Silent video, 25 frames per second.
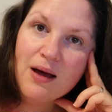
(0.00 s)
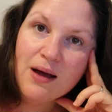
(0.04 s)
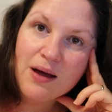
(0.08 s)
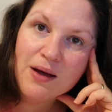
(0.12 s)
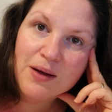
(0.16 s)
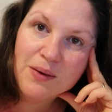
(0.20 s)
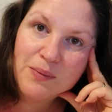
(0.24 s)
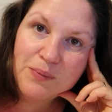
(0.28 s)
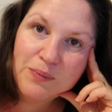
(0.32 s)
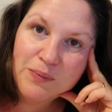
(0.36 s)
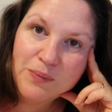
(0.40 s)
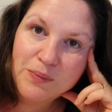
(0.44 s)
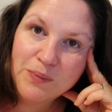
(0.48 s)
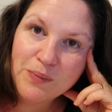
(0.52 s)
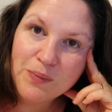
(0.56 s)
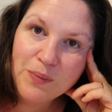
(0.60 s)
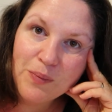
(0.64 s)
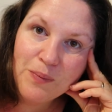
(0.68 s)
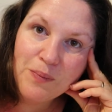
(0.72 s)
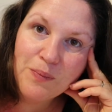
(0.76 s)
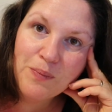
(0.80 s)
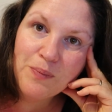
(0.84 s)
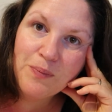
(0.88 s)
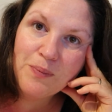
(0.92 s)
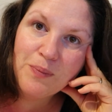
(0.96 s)

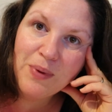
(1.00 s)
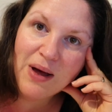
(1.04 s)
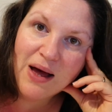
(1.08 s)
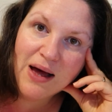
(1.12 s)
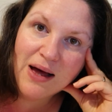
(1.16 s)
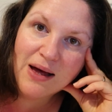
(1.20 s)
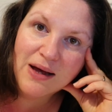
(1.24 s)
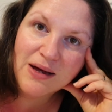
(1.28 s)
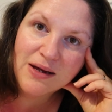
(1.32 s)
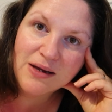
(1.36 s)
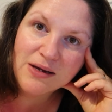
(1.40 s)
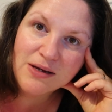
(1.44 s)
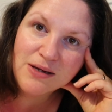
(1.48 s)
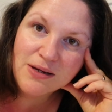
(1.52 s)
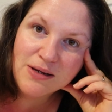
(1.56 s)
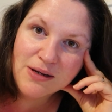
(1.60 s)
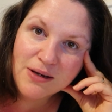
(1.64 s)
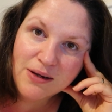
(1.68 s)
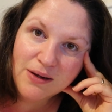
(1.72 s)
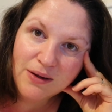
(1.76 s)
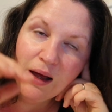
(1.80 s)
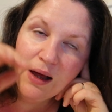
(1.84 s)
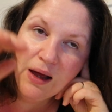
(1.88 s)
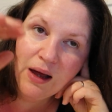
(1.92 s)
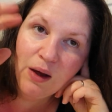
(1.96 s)
but
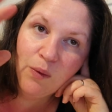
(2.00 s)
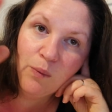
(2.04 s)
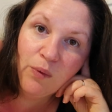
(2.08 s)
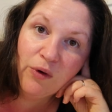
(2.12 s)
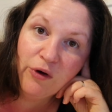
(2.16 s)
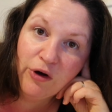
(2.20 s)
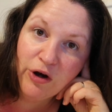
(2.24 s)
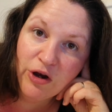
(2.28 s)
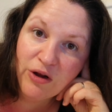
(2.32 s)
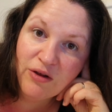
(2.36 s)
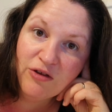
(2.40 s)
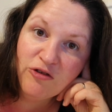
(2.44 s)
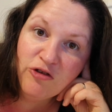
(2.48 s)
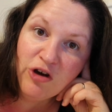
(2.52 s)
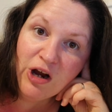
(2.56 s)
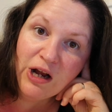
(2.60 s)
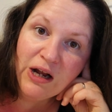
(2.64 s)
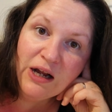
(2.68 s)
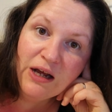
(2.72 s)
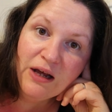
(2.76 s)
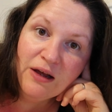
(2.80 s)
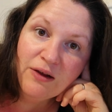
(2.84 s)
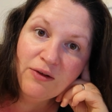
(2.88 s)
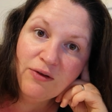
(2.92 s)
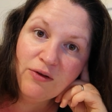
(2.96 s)
we're in
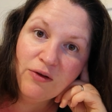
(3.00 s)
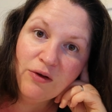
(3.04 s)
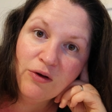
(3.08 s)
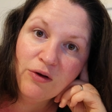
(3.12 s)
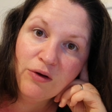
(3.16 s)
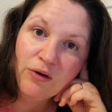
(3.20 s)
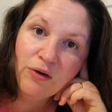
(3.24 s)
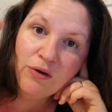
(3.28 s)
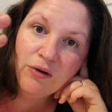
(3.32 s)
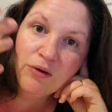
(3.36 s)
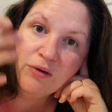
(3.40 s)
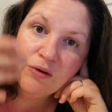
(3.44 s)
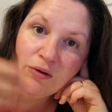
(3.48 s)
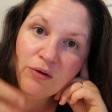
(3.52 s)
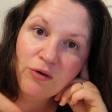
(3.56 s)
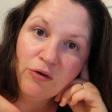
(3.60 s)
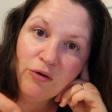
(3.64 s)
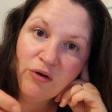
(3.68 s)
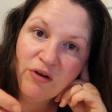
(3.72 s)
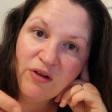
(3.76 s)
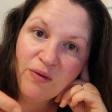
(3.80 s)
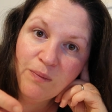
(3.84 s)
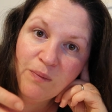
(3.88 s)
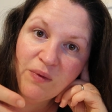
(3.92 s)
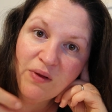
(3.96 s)
Australia, so
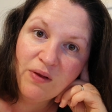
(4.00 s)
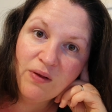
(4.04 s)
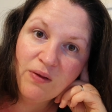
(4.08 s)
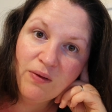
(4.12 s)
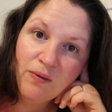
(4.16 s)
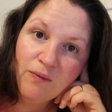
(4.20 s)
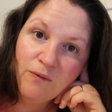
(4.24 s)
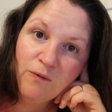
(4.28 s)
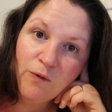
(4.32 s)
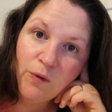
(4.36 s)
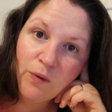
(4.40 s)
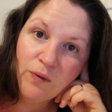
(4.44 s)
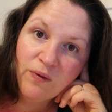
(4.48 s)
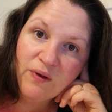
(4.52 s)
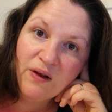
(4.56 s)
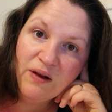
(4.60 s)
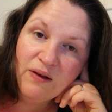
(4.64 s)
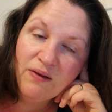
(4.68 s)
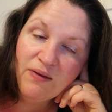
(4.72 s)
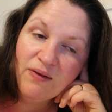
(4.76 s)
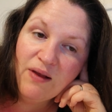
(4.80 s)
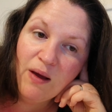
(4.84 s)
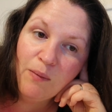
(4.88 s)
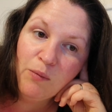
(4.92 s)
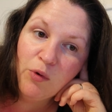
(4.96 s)
Christmas falls
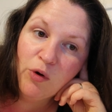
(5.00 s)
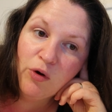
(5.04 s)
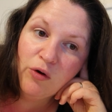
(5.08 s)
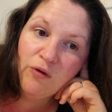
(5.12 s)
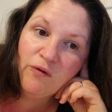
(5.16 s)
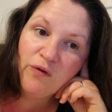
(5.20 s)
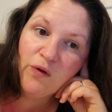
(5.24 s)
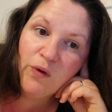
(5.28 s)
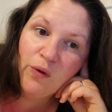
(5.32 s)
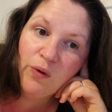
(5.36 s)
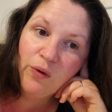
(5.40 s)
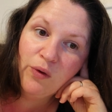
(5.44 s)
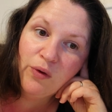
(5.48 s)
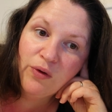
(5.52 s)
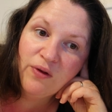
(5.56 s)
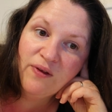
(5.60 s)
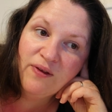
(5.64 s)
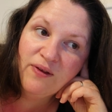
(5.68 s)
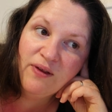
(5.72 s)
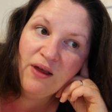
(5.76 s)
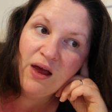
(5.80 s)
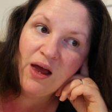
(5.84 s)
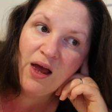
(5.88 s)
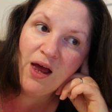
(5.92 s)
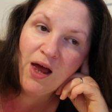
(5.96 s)
in summer, of
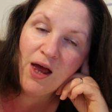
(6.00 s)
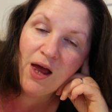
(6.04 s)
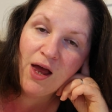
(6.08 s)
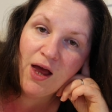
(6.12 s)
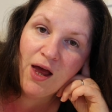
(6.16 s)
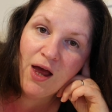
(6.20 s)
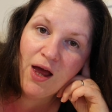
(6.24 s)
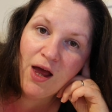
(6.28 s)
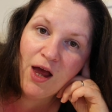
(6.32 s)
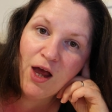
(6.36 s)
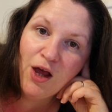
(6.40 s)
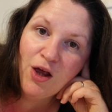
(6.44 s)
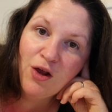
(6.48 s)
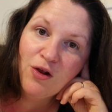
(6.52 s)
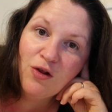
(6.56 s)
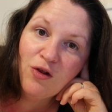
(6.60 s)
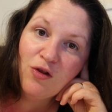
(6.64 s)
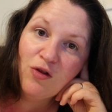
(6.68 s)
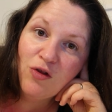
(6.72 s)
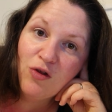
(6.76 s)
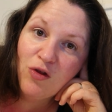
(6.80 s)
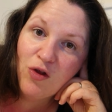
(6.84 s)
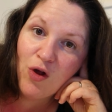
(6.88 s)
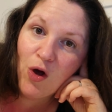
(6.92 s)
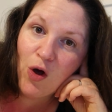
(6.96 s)
course,
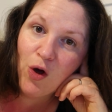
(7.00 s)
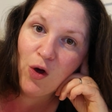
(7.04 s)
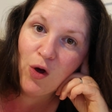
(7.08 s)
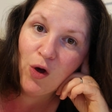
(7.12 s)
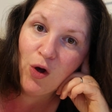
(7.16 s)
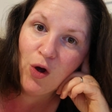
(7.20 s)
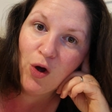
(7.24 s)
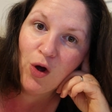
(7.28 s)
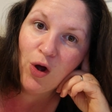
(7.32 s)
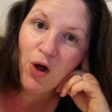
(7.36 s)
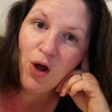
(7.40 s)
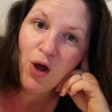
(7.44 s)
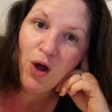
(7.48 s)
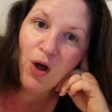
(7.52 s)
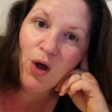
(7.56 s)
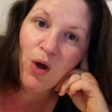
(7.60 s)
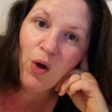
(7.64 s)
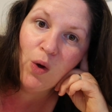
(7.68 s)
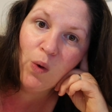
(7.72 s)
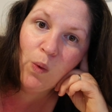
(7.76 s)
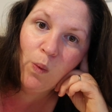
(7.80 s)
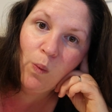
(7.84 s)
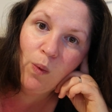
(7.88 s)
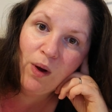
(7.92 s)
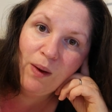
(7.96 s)
so
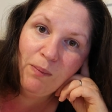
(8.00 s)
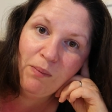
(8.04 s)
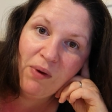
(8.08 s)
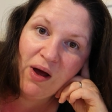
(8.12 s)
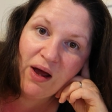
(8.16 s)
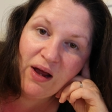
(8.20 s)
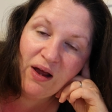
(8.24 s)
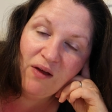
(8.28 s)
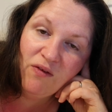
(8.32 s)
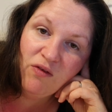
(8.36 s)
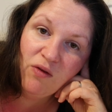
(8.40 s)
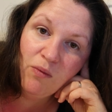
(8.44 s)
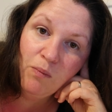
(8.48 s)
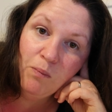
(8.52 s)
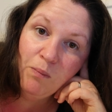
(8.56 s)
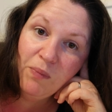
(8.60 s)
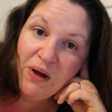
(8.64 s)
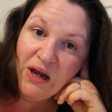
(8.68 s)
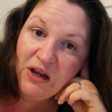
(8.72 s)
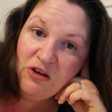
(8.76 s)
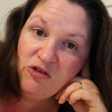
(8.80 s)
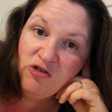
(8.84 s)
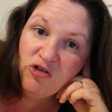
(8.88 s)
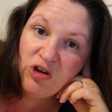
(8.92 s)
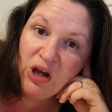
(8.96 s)
we might get them
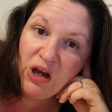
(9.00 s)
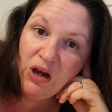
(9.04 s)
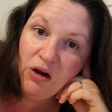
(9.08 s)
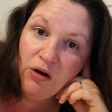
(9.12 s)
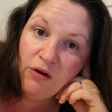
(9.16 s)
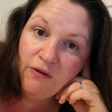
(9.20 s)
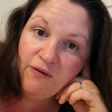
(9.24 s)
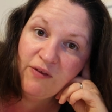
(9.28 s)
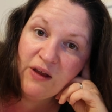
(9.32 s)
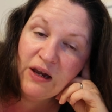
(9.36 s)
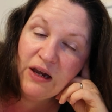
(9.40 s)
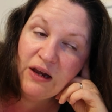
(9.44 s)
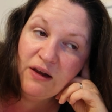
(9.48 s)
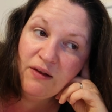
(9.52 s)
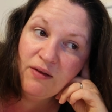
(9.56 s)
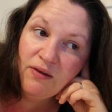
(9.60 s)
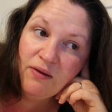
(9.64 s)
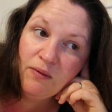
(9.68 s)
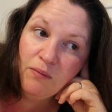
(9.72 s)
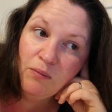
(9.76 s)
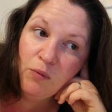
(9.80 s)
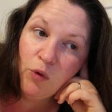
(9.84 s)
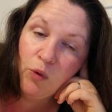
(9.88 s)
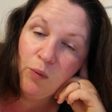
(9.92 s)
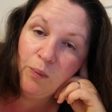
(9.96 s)
beach gear if they need
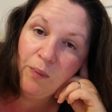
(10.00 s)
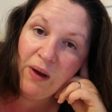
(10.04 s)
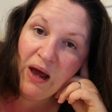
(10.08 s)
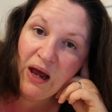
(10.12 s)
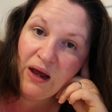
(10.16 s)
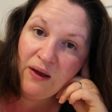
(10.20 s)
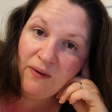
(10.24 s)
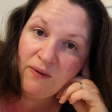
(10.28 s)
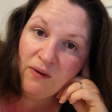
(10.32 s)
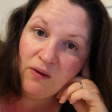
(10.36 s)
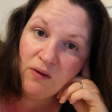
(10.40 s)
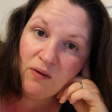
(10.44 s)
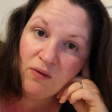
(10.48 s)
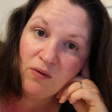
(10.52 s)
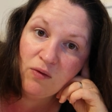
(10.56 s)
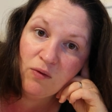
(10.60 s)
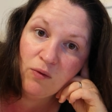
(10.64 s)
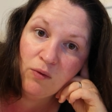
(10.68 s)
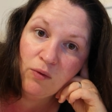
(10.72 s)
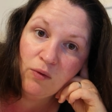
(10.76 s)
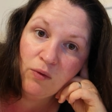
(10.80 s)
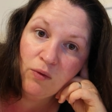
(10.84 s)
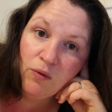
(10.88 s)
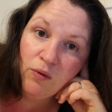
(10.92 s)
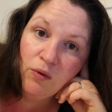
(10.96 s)
some more bathers
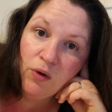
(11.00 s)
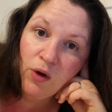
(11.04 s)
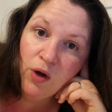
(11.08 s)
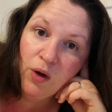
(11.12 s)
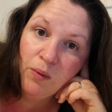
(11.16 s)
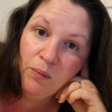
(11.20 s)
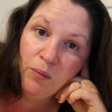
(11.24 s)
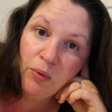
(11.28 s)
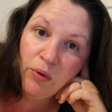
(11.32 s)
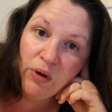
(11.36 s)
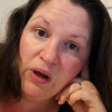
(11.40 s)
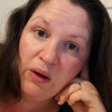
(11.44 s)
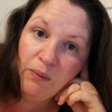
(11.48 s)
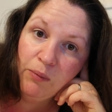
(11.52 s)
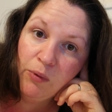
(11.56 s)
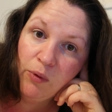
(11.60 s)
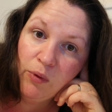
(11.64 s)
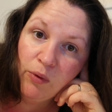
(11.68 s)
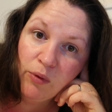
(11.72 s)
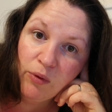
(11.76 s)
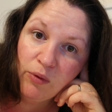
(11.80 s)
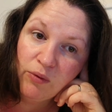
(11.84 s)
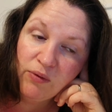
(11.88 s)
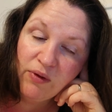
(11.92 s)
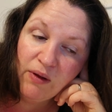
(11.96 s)
or boogie
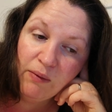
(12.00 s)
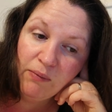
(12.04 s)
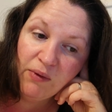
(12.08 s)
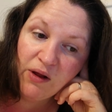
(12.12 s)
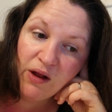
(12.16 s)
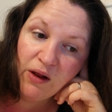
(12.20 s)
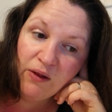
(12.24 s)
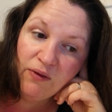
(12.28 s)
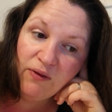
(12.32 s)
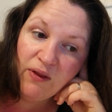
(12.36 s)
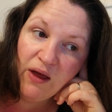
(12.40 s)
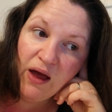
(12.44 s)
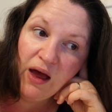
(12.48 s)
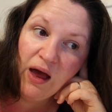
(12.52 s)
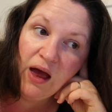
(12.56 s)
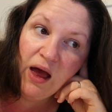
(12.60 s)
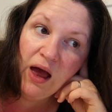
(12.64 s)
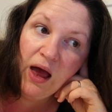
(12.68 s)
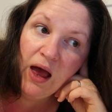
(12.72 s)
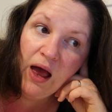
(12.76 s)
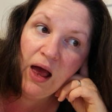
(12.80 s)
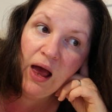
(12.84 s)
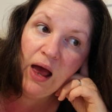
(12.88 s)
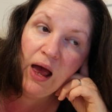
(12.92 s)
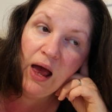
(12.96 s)
board or something like that,